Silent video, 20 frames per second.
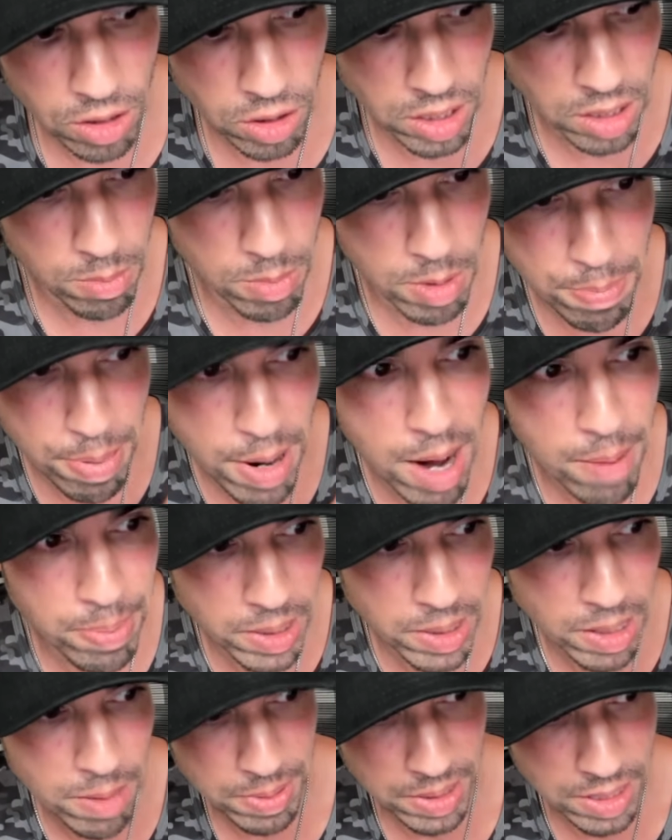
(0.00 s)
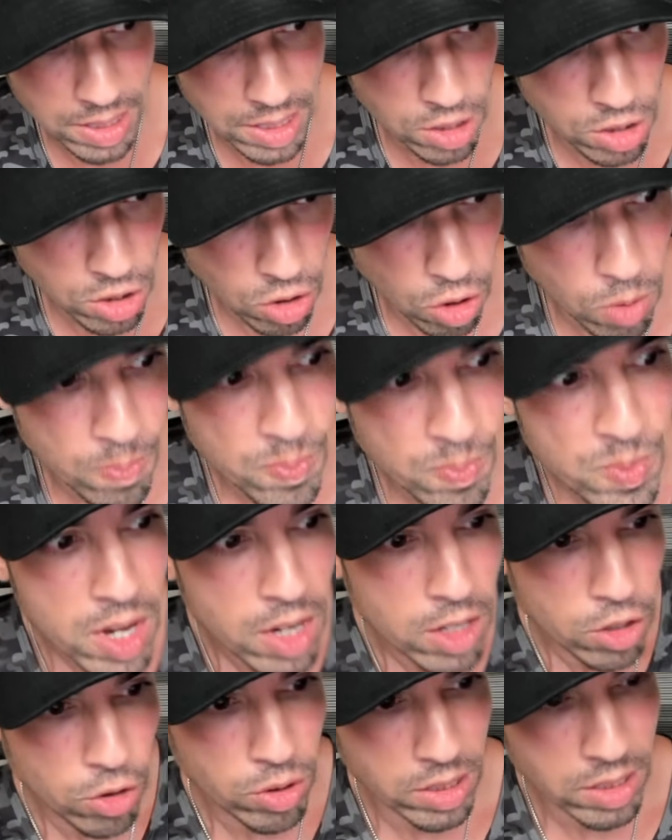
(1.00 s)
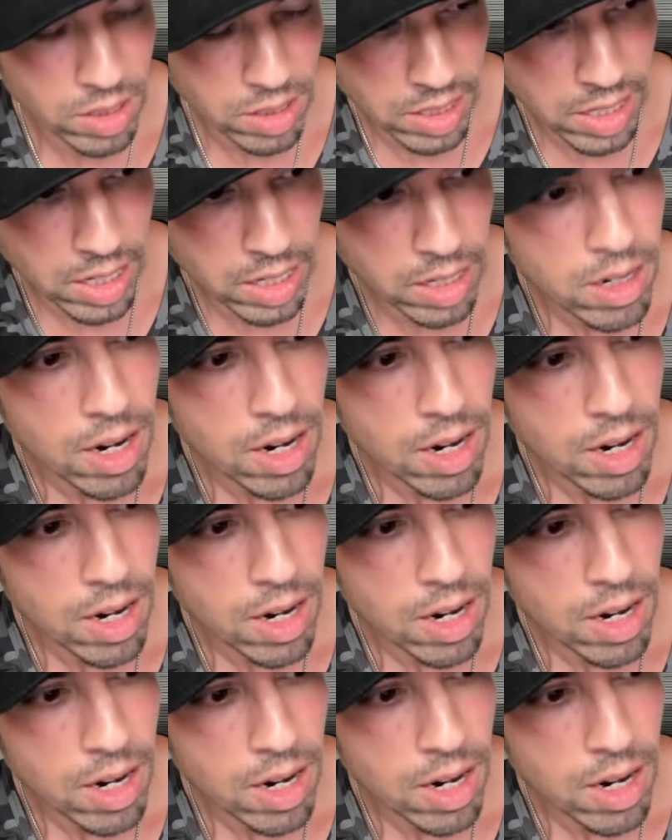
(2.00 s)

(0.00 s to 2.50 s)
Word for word: going to be popping up in this zone? You can see,